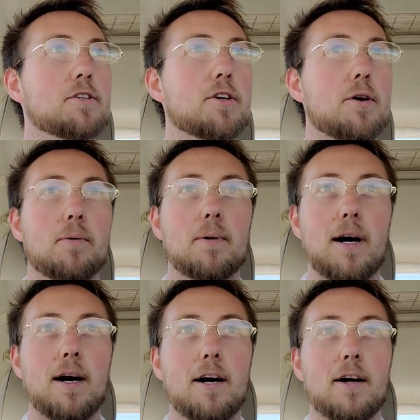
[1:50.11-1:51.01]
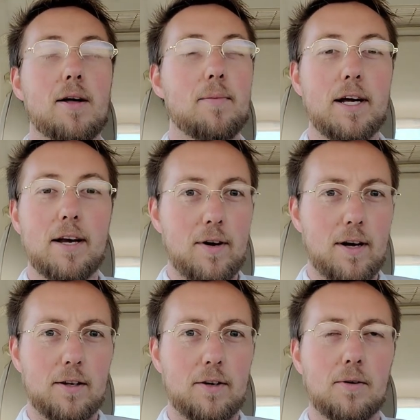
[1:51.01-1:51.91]
So, let me give you
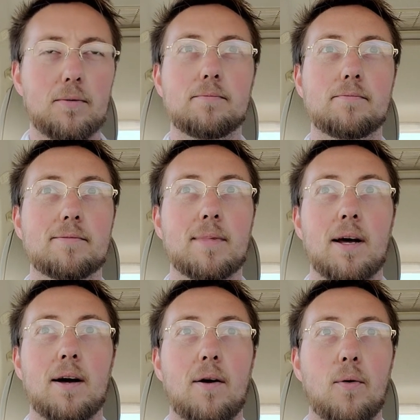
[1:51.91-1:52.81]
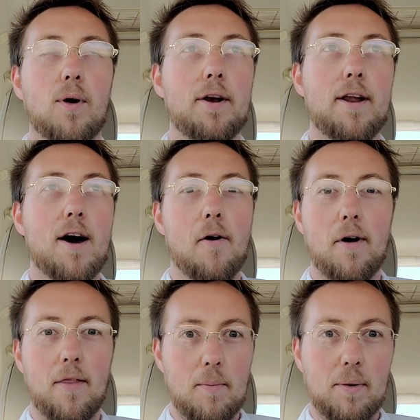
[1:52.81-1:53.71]
a little rundown
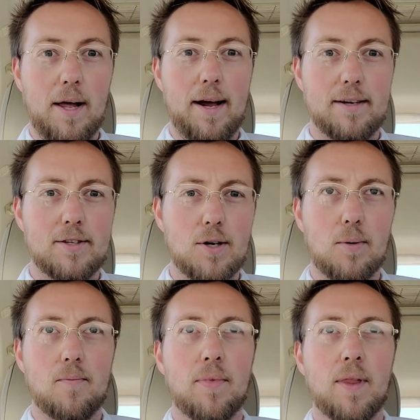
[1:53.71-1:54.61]
on the plan. So,